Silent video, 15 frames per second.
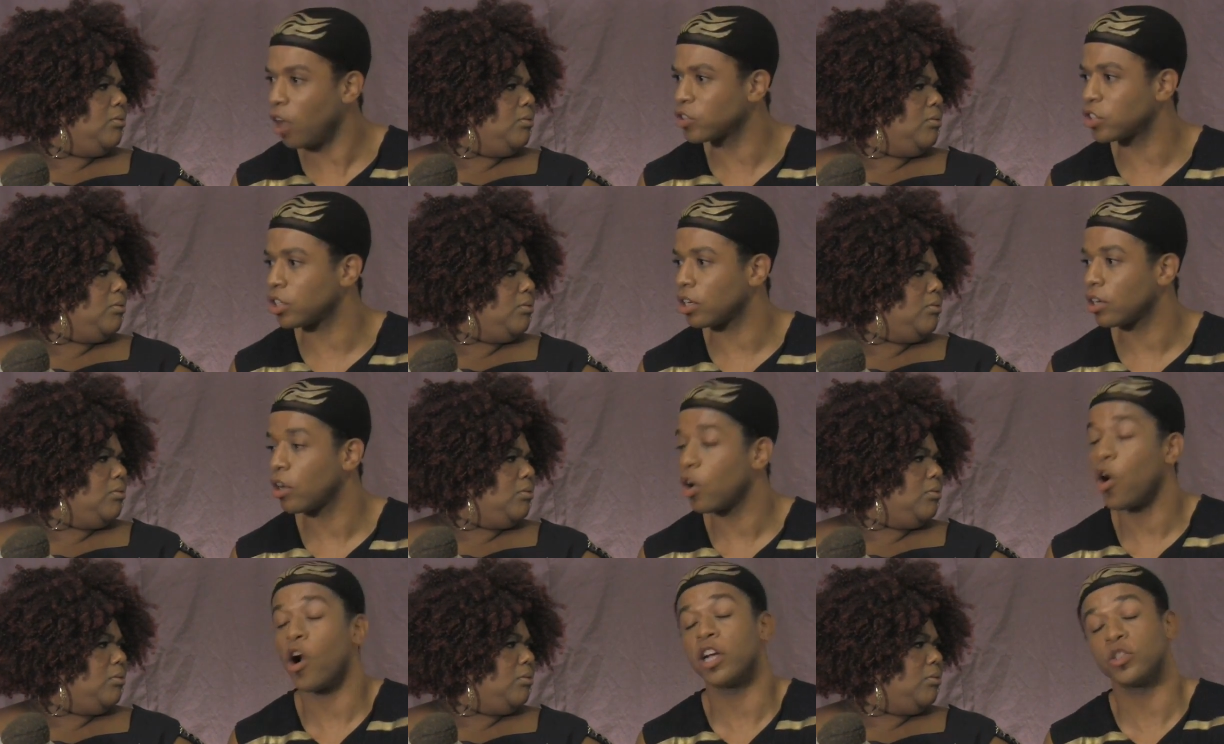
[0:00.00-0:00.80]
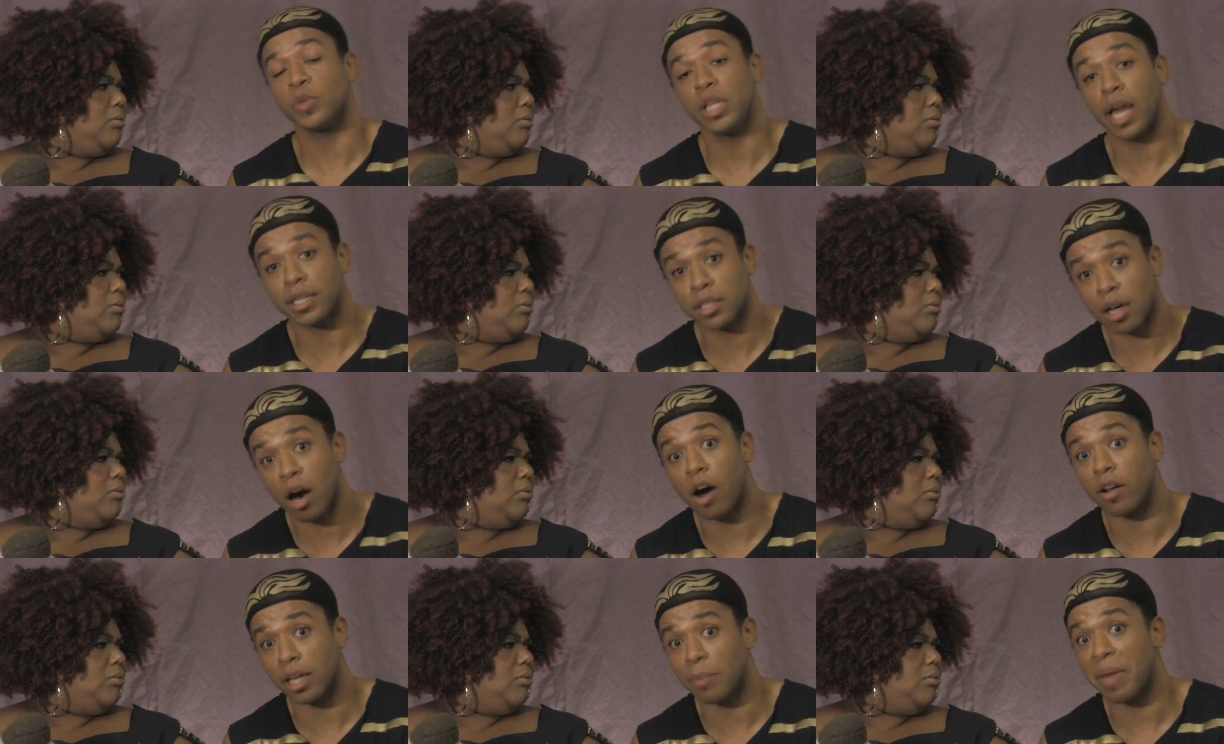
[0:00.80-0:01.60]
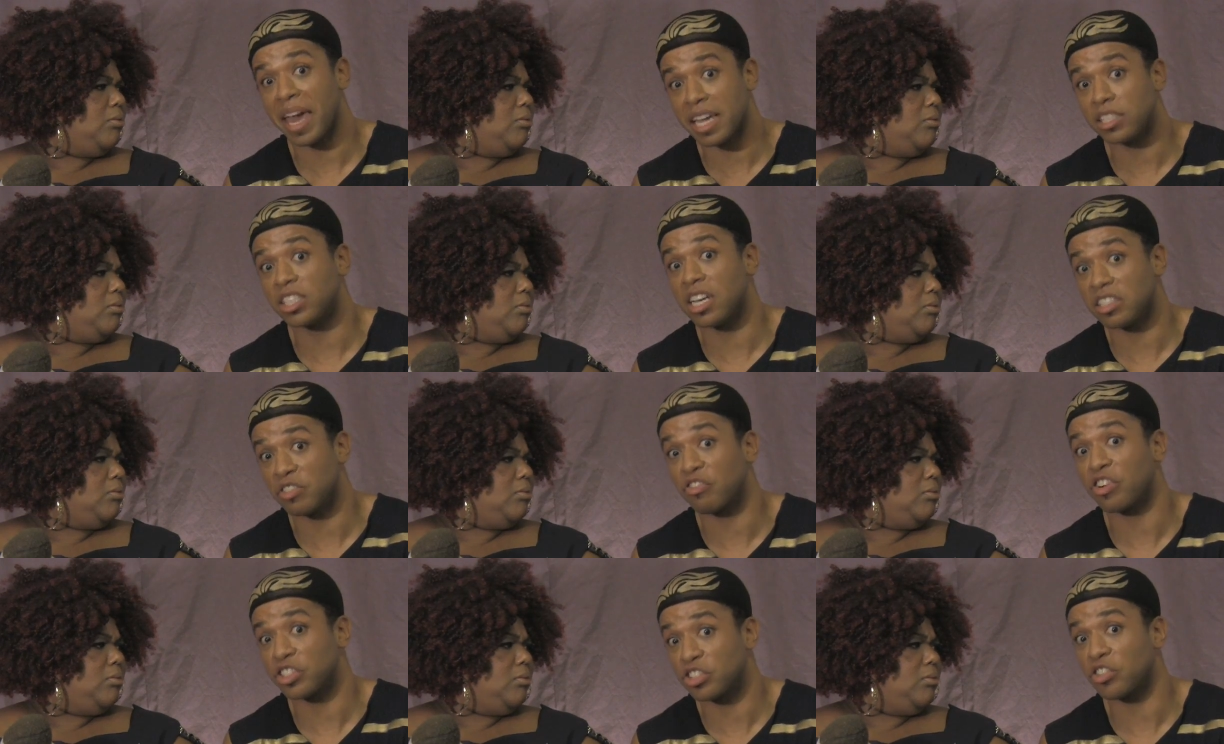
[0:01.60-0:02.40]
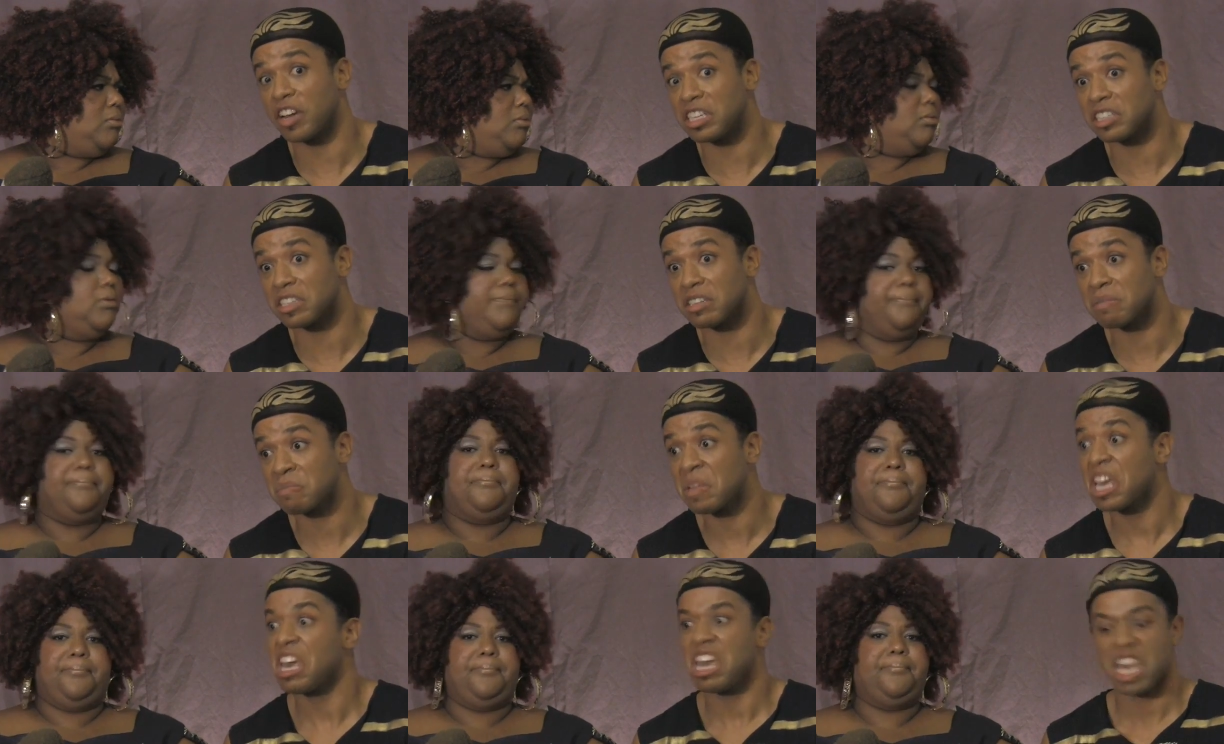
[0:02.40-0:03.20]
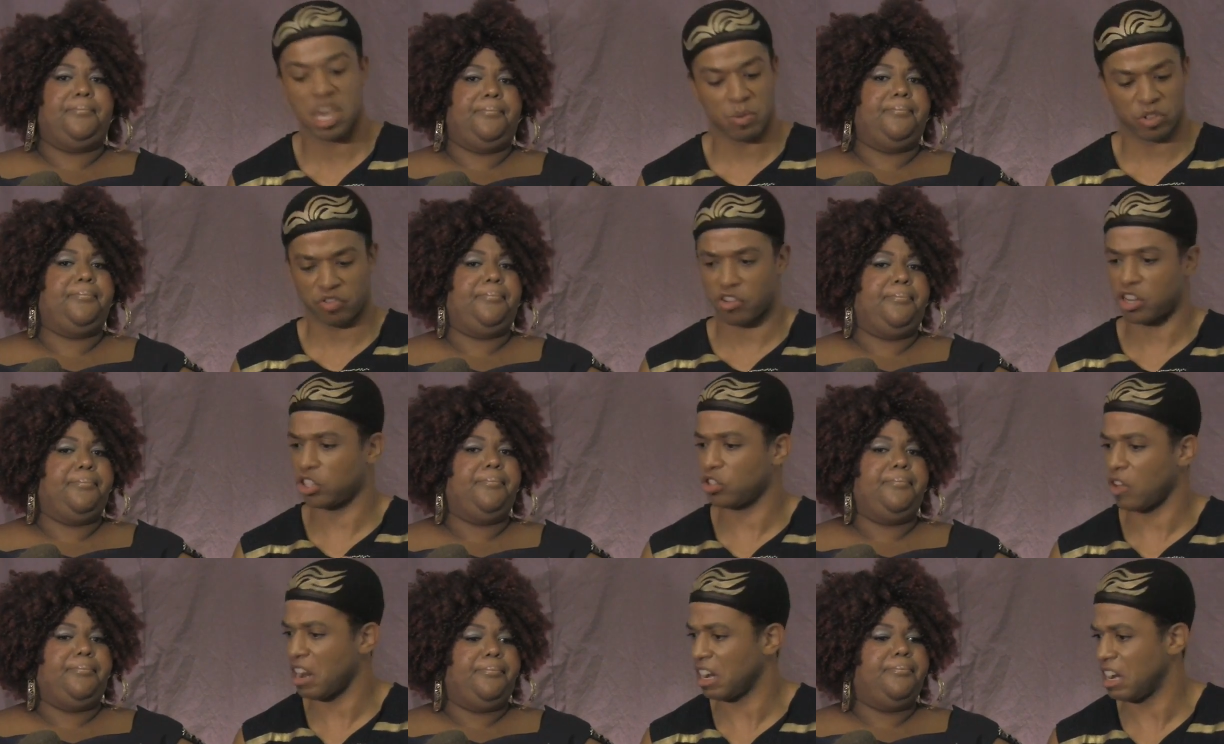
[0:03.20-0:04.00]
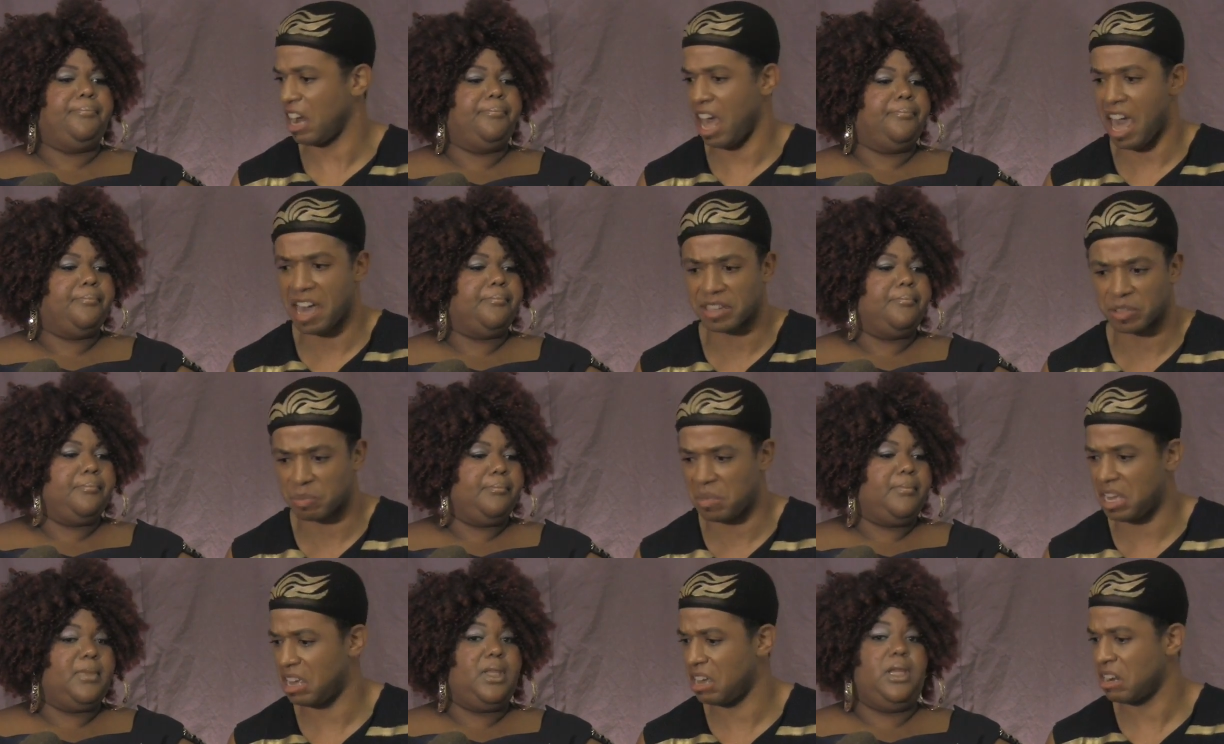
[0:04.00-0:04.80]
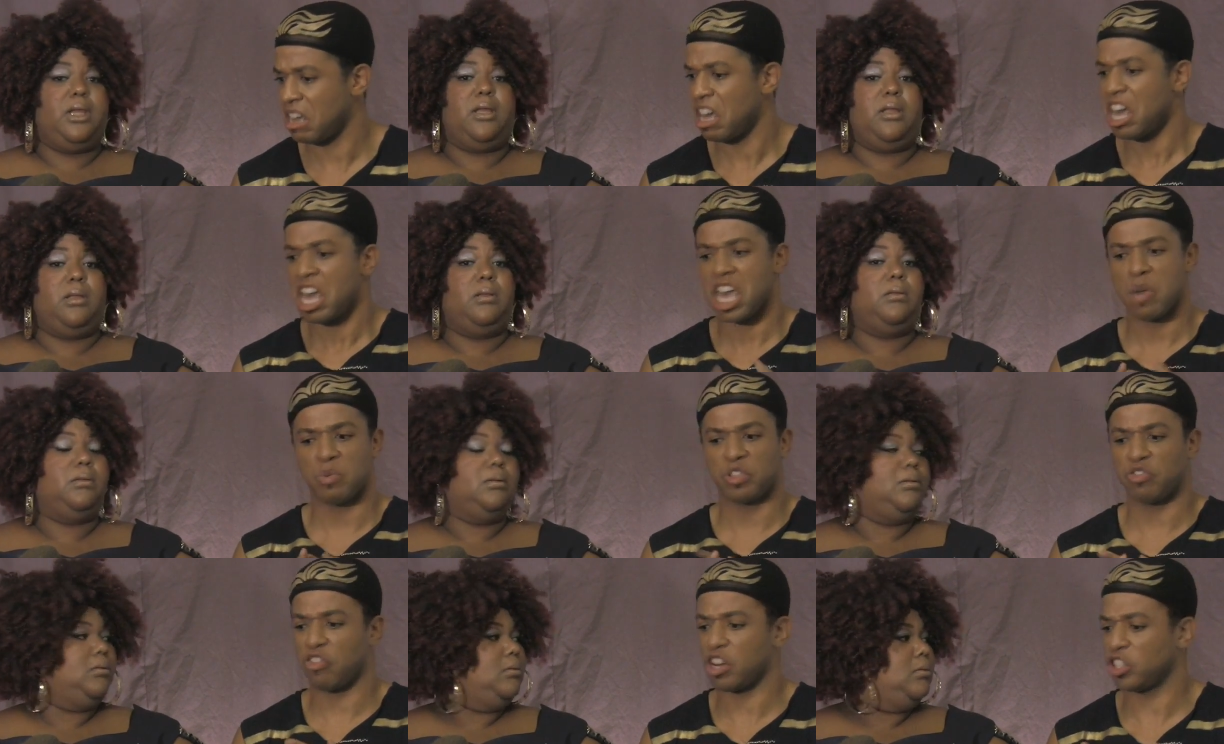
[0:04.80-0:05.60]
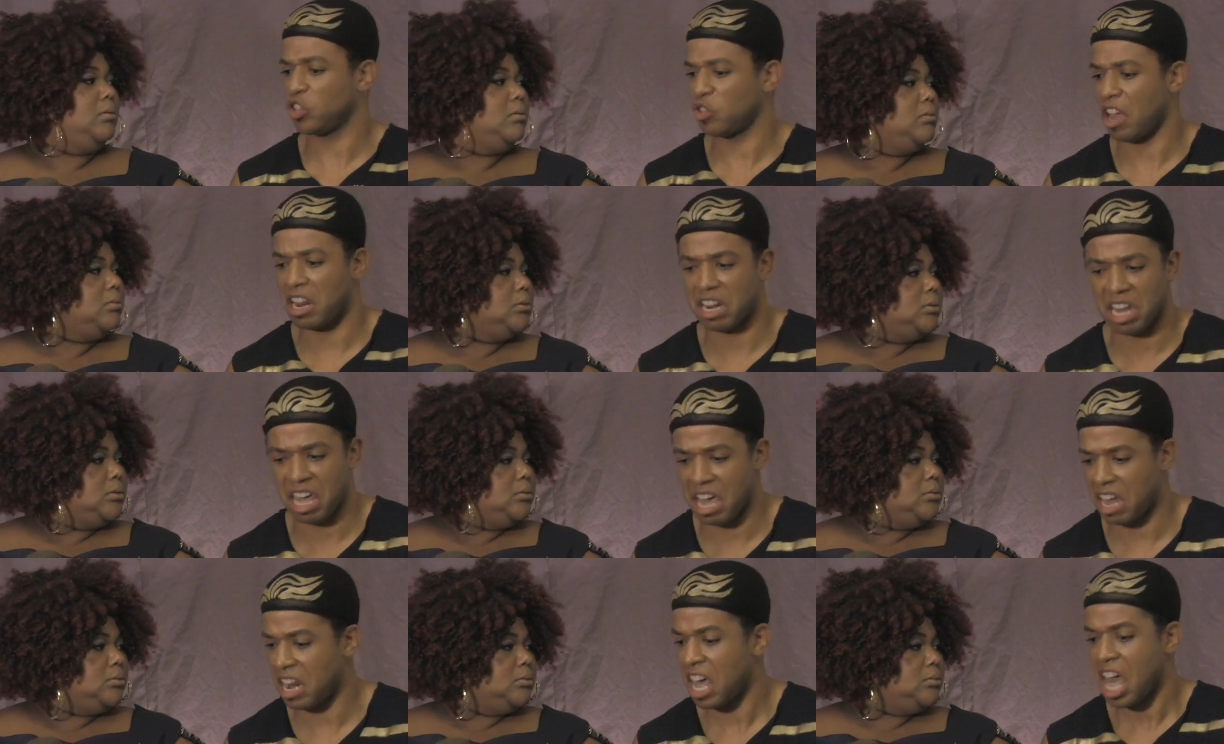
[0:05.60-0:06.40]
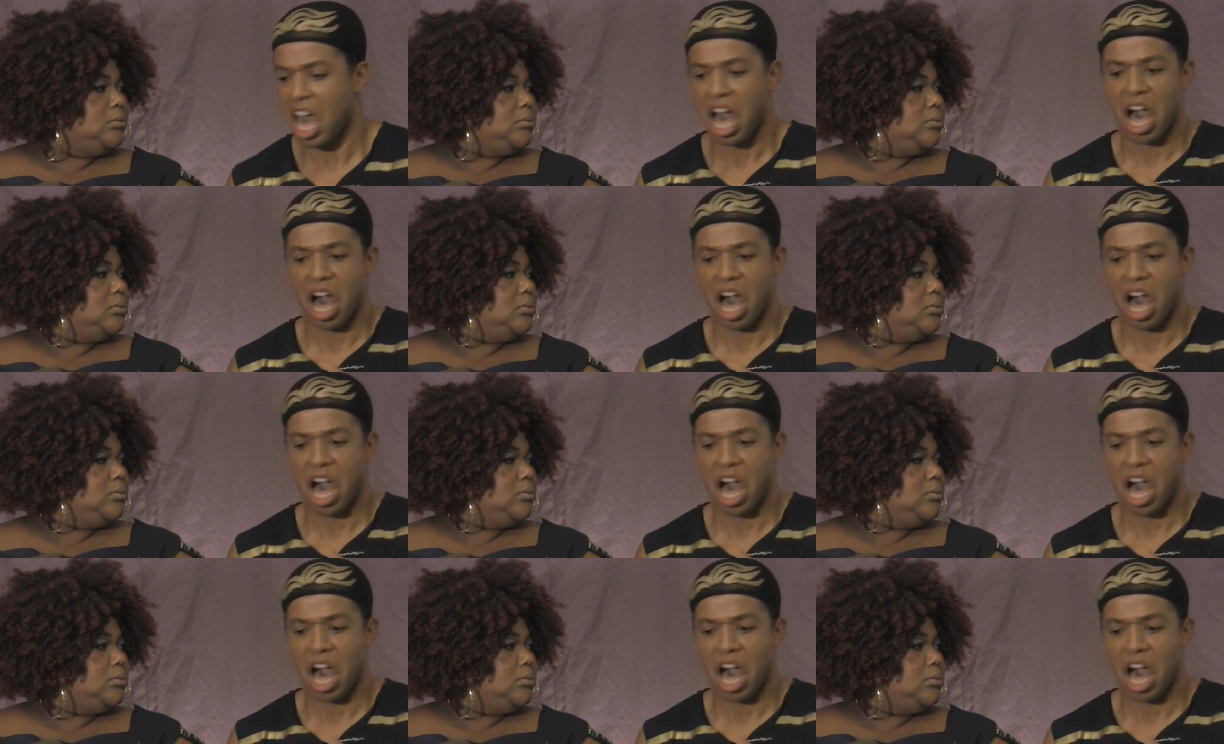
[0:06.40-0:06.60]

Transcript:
Speaker 1: Foster, or as we like to call him, Eight Shades of Frustration. He was frustrated in X-Men. Yeah. He was frustrated in